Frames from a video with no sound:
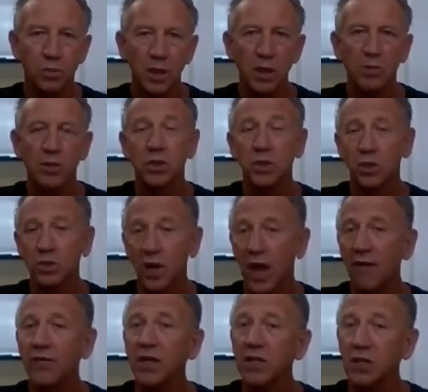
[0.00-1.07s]
people. So
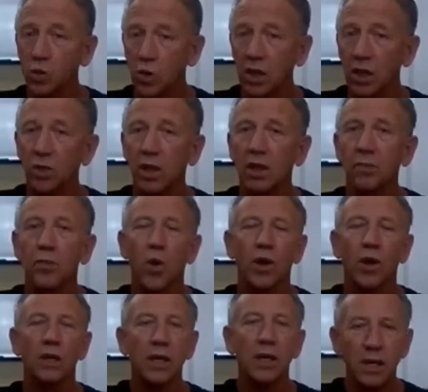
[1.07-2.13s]
traffic is really, really
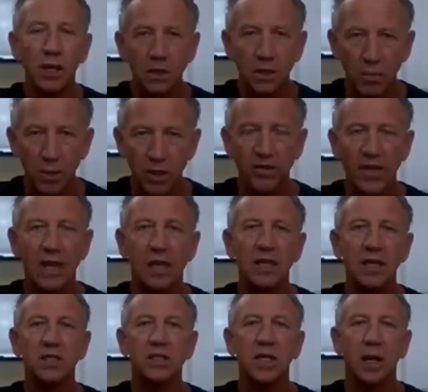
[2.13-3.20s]
important to build that
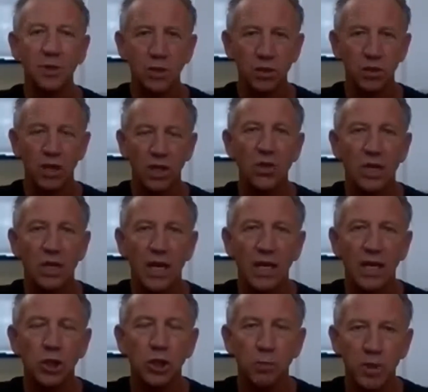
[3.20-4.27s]
list up so that you can
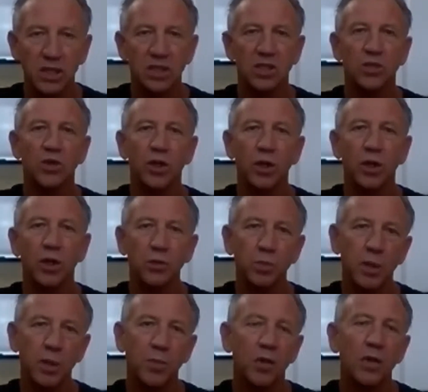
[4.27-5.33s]
actually do business with those
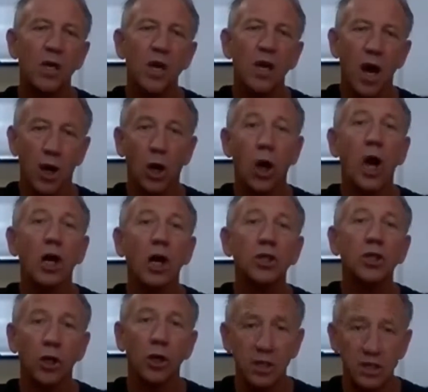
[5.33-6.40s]
people on a
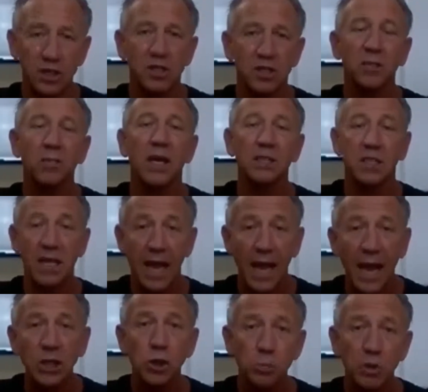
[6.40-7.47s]
long-term, consistent basis
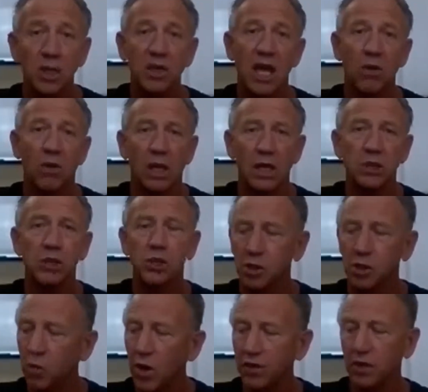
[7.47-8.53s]
as you build that
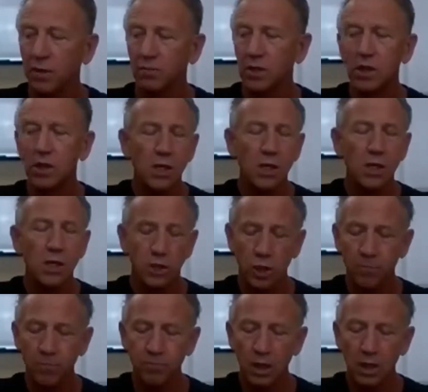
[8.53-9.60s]
relationship with them.
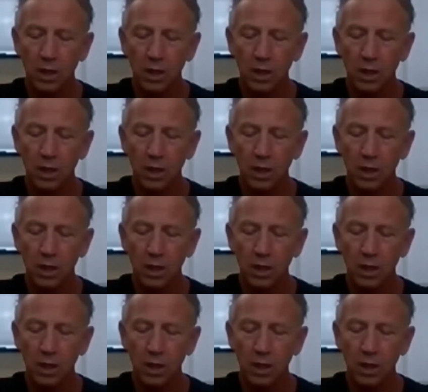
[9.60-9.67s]
So